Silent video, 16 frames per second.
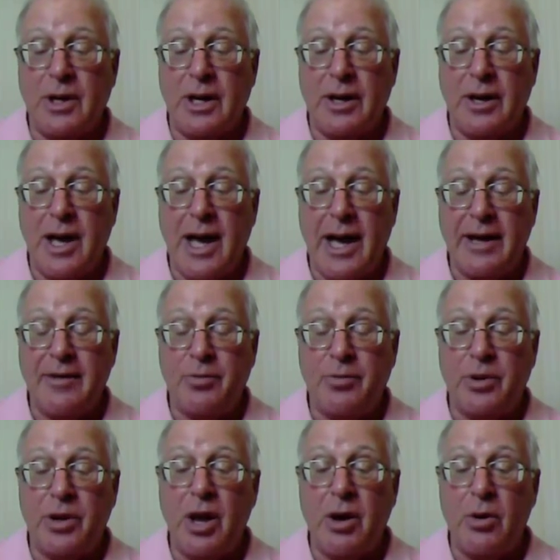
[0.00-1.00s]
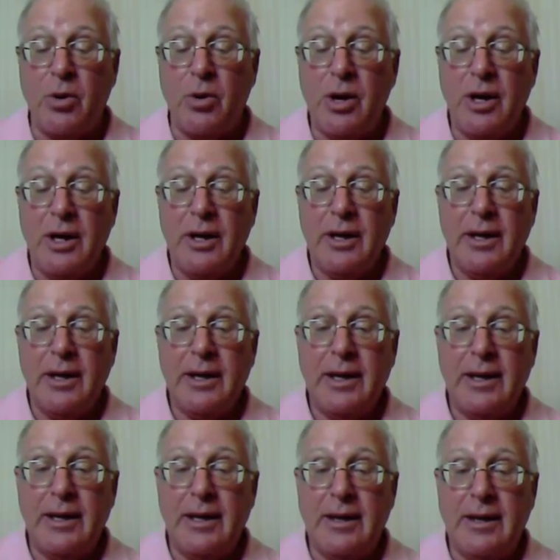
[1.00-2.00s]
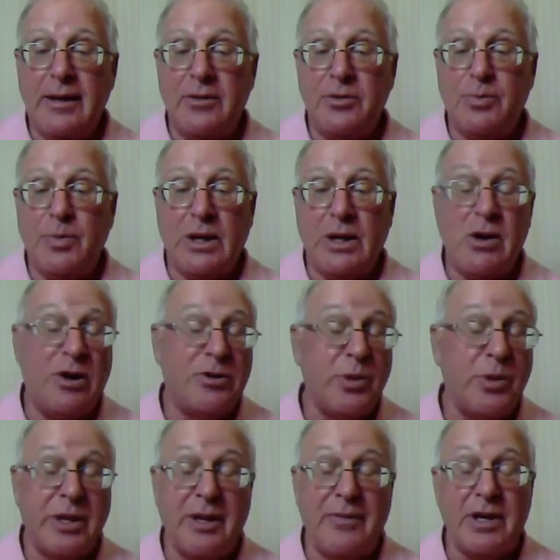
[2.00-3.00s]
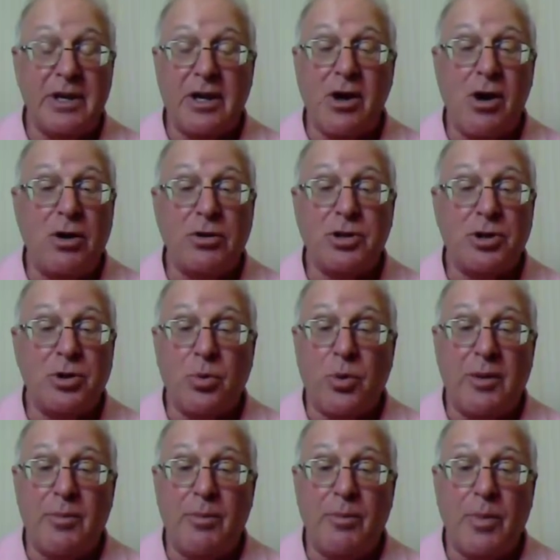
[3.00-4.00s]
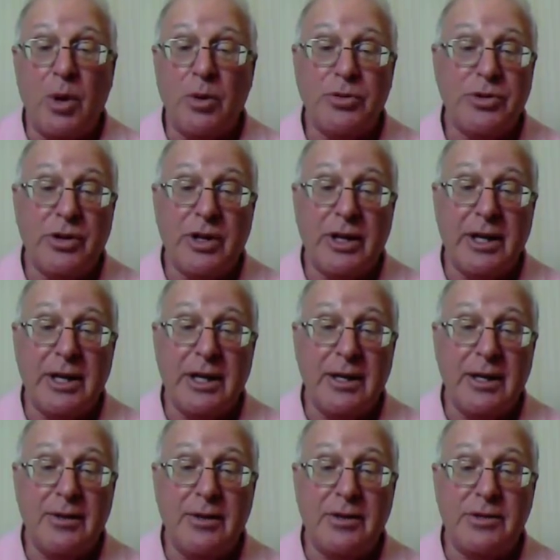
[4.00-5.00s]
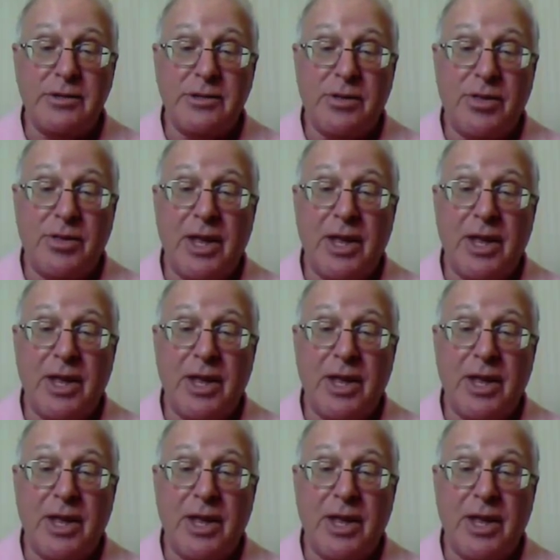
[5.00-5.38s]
high if we're low, is because we live in a culture where mostly the